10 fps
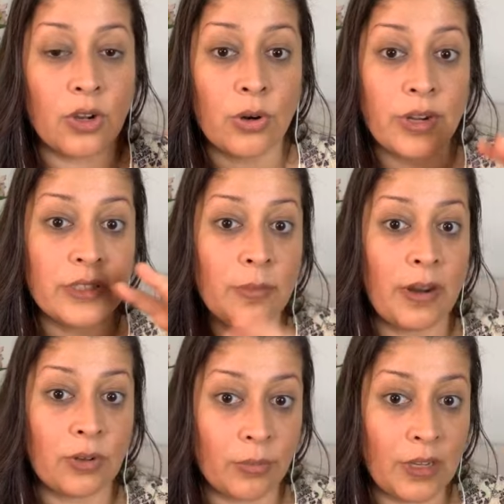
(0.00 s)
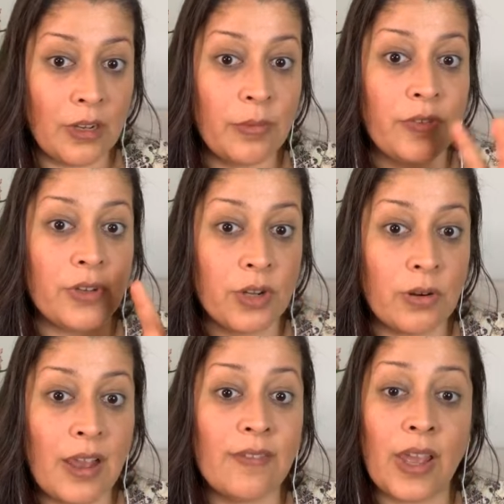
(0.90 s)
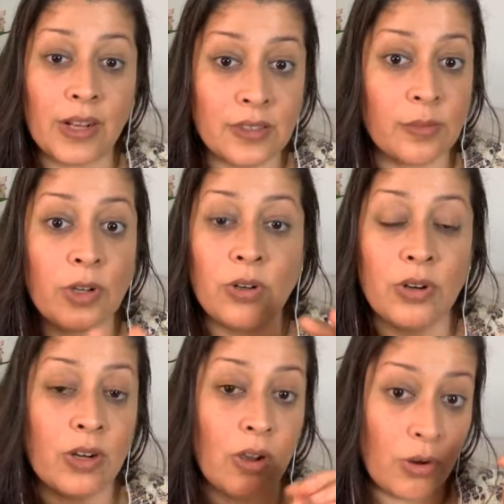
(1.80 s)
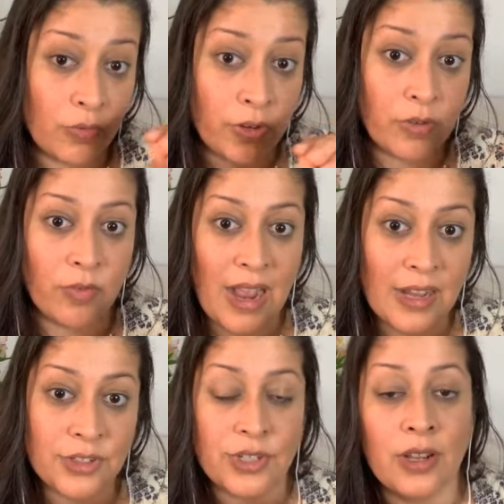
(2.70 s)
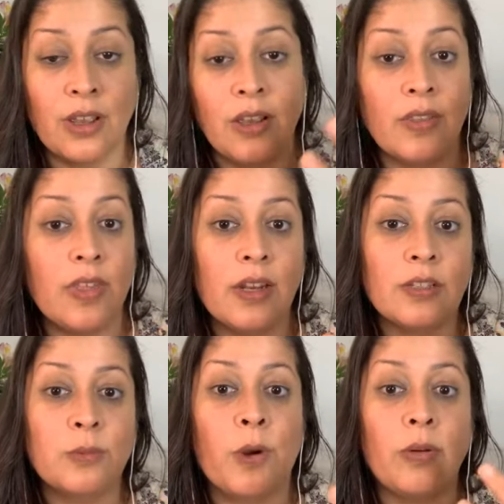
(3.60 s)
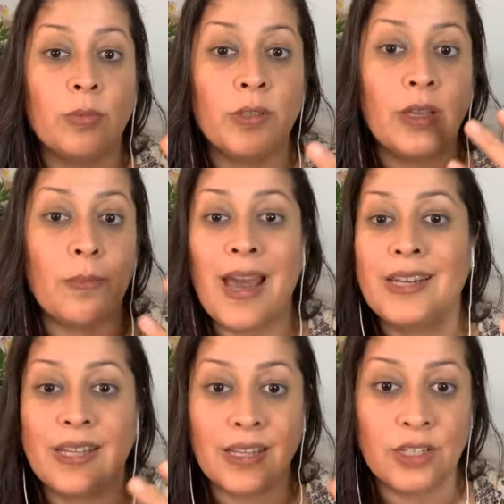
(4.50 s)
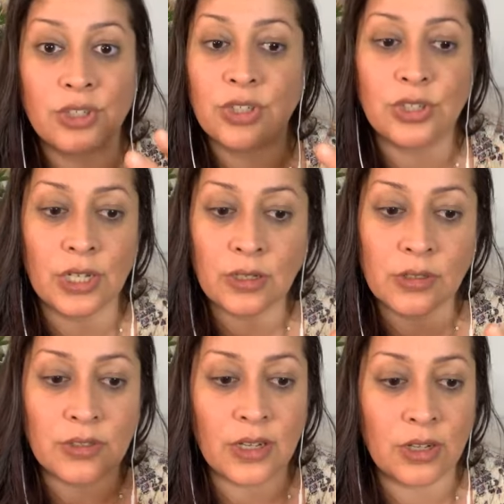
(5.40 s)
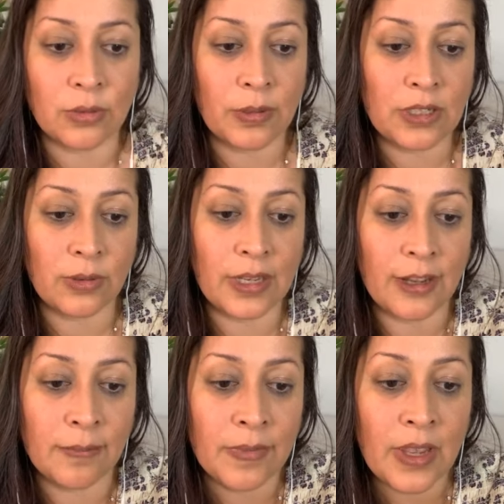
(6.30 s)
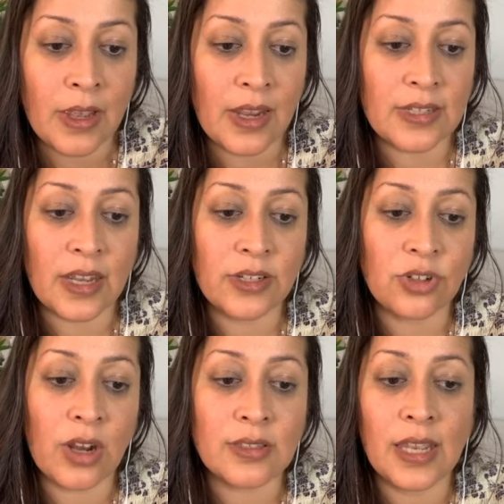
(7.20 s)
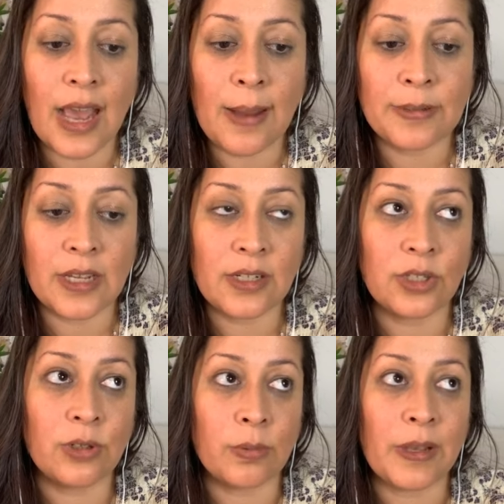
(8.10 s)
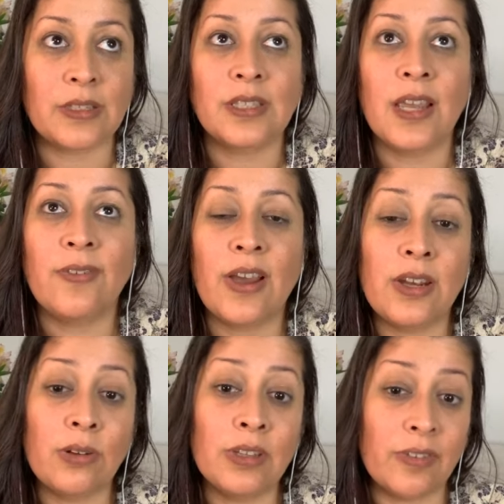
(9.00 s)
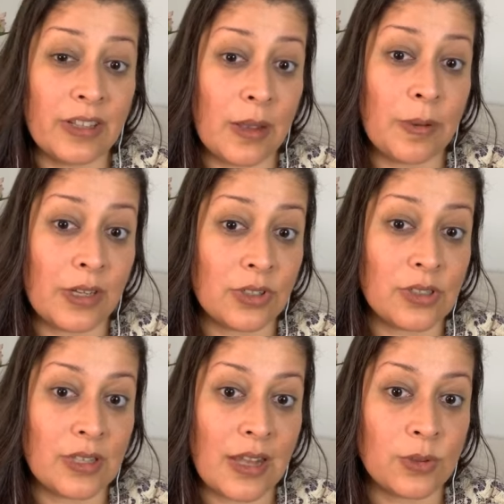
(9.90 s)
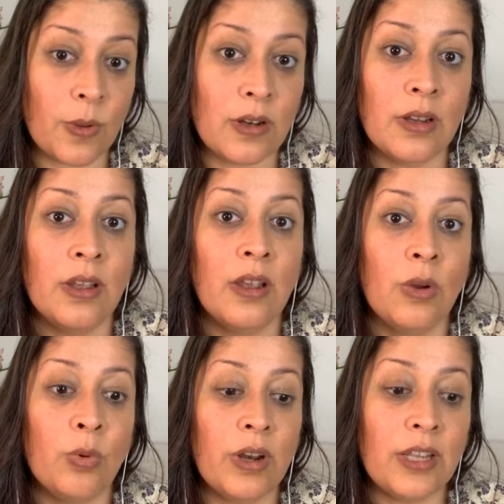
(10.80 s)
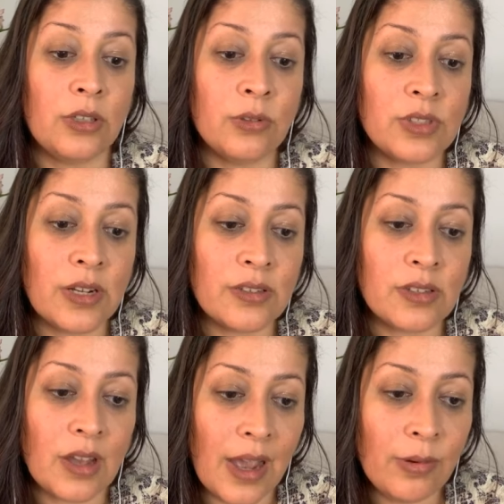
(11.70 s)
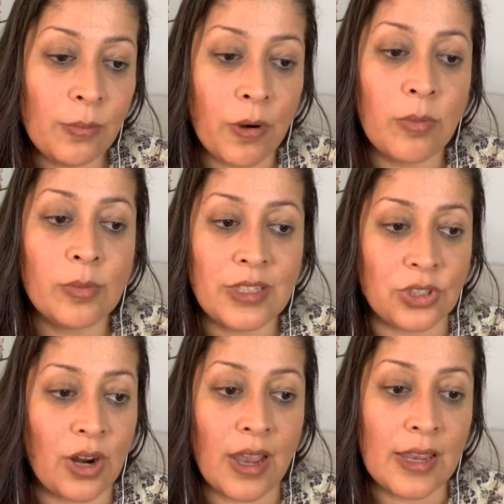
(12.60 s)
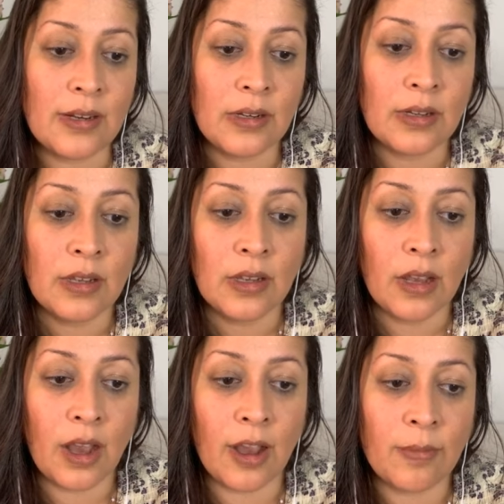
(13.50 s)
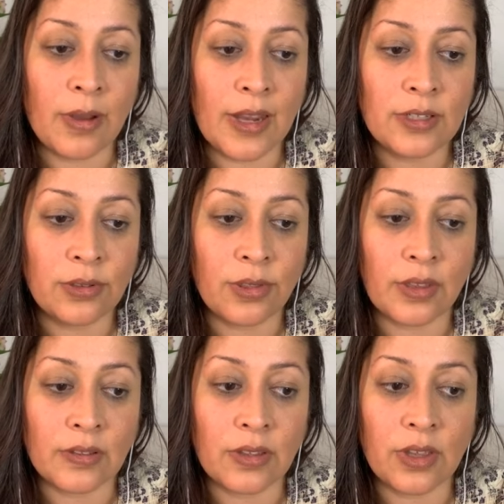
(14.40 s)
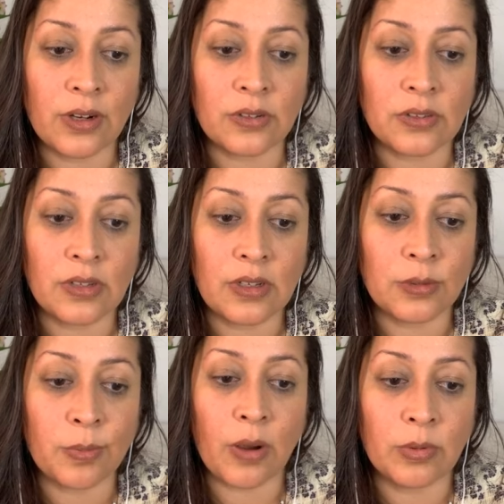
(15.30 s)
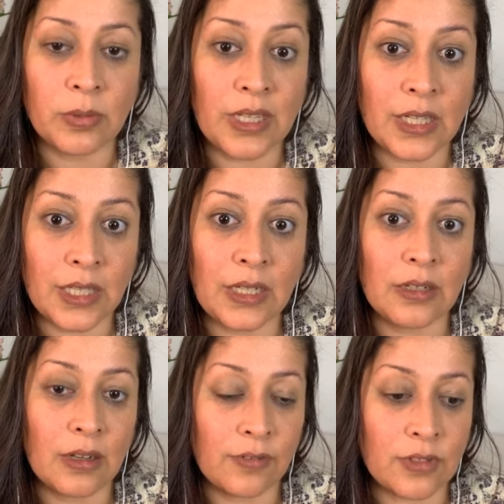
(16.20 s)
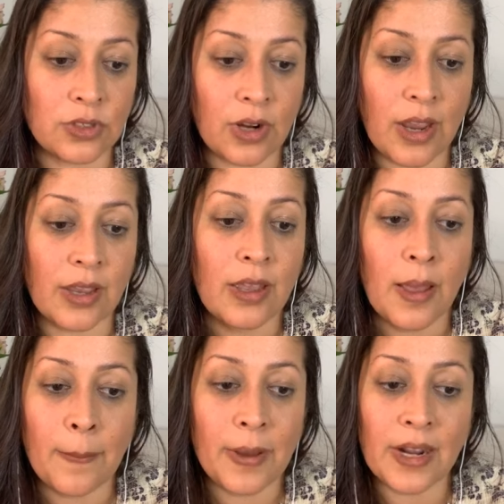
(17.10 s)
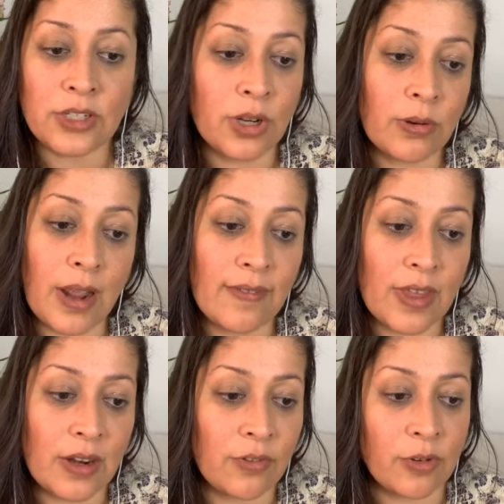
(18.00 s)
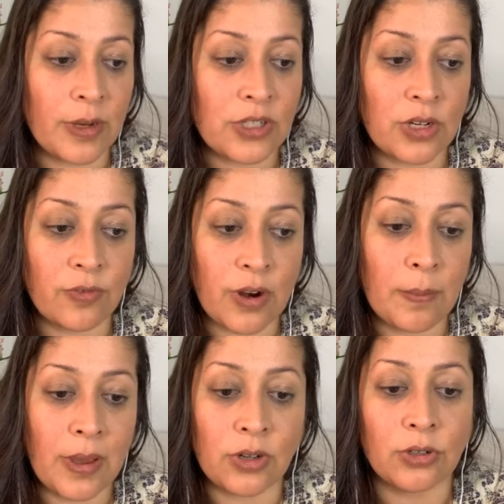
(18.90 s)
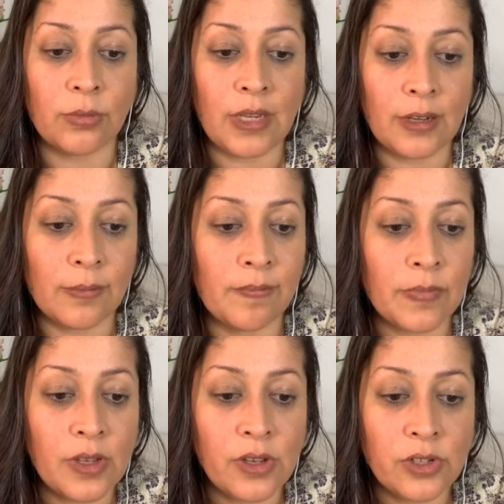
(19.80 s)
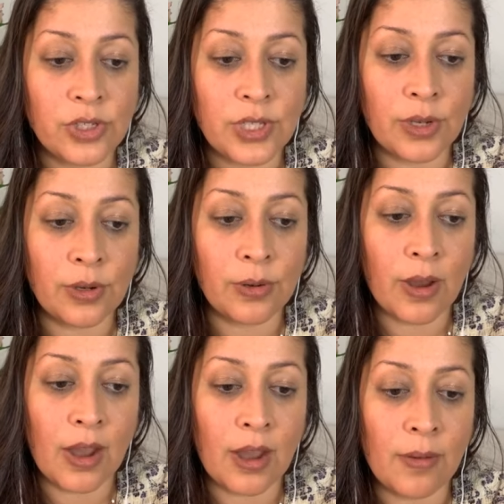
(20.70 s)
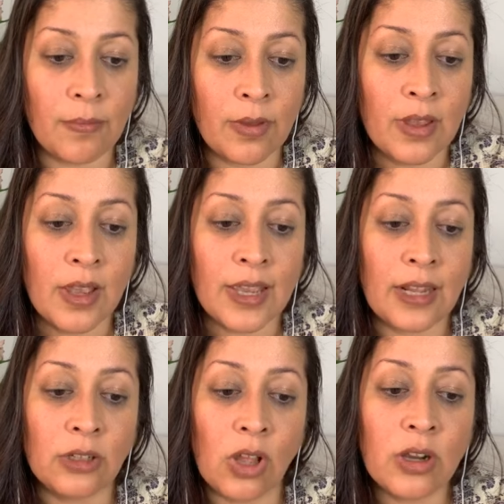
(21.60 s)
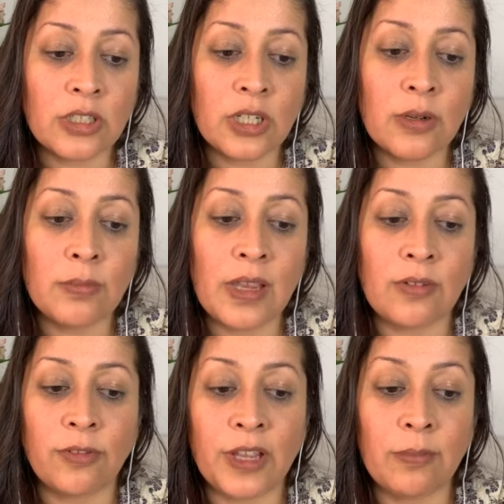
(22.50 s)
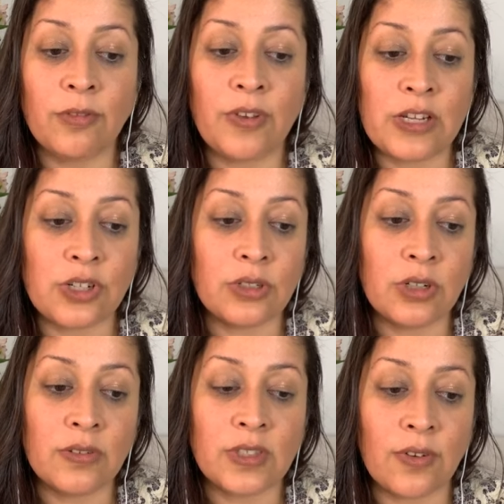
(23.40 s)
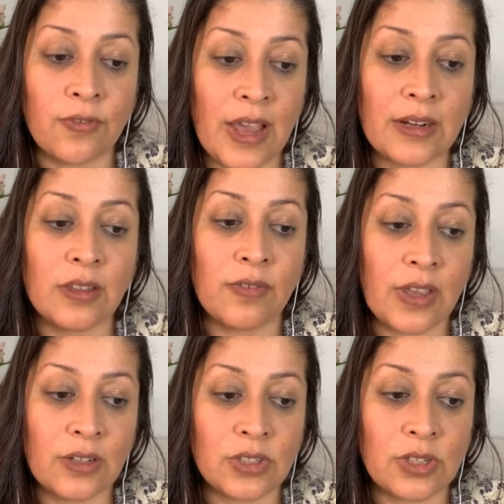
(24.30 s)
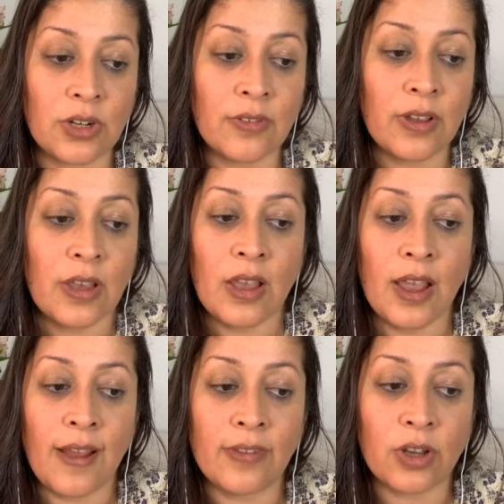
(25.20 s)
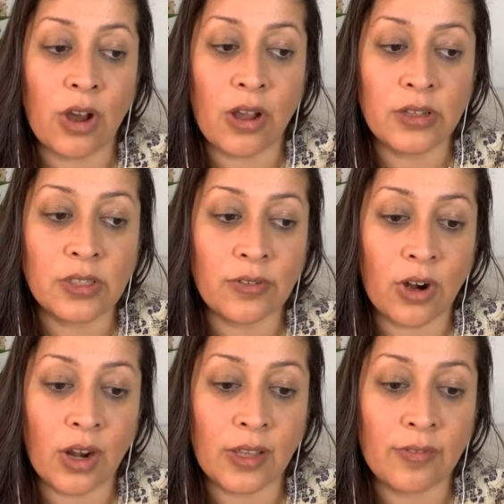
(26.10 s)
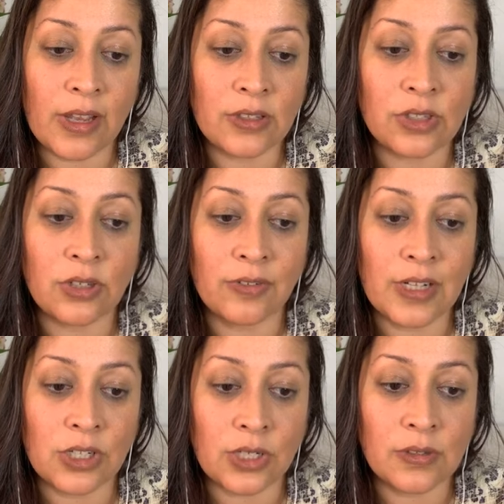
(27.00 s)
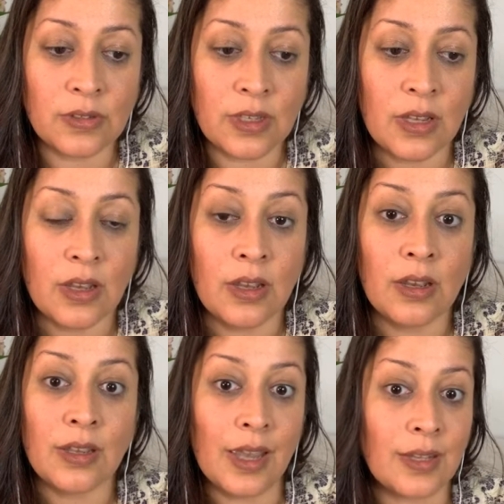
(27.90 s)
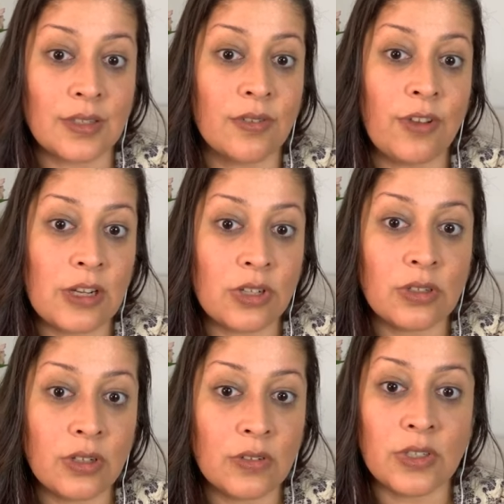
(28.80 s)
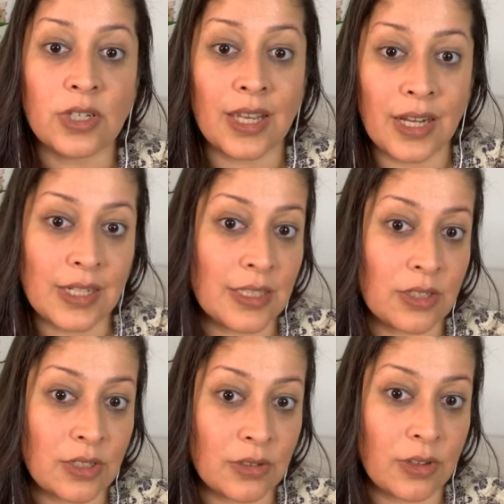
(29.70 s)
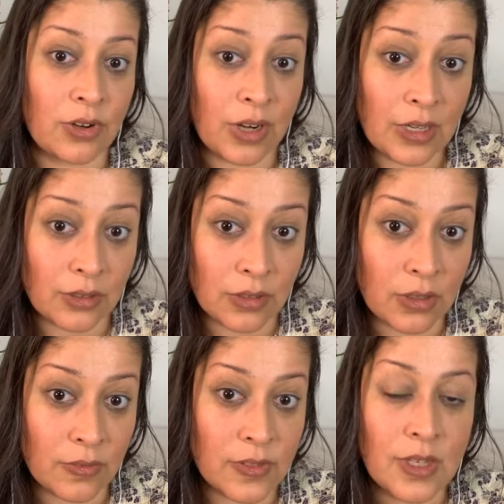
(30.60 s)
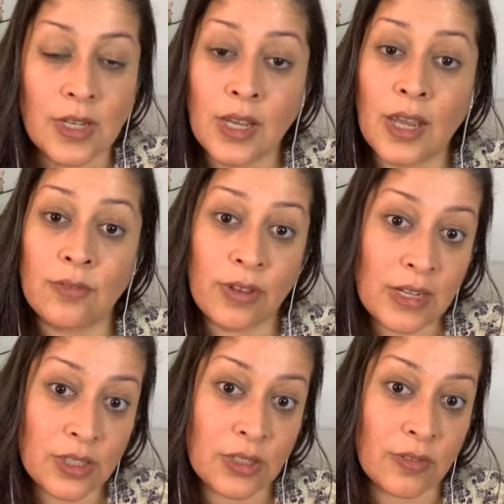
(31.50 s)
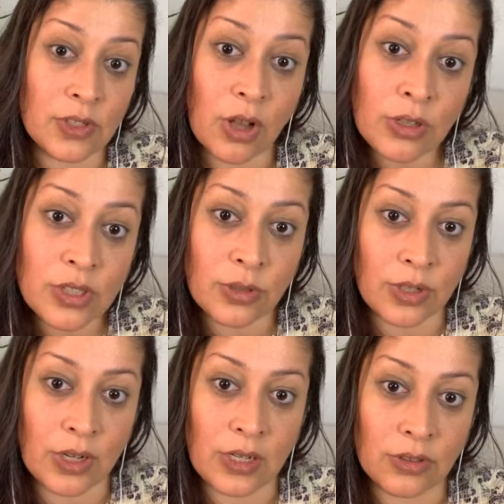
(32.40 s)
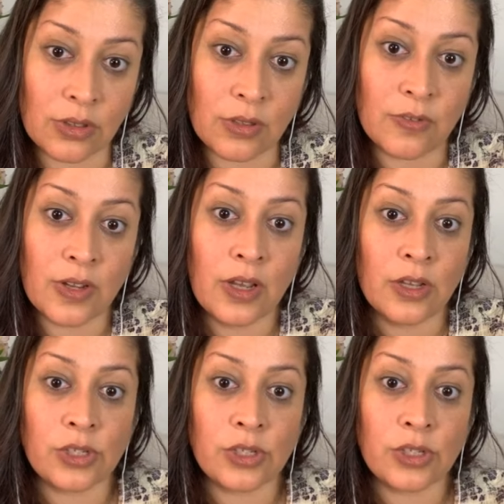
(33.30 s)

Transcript: According to medical medium, if you don't have eczema or an overt rash, then it's probably a maddening itch shingles that could be doing it. Is hydroxyapatite toothpaste safe? I know Living Libations has one. Would I use theirs? I would probably try it. Um, I do think that theirs is probably clean enough to try, but I don't have that information from medical medium. So, um, can long term inflamed facial nerves affect the vagus nerve and the cause of chronic vagus nerve issues? Yes, facial nerves are connected to the cranial nerves, and vagus nerve is also a cranial nerve.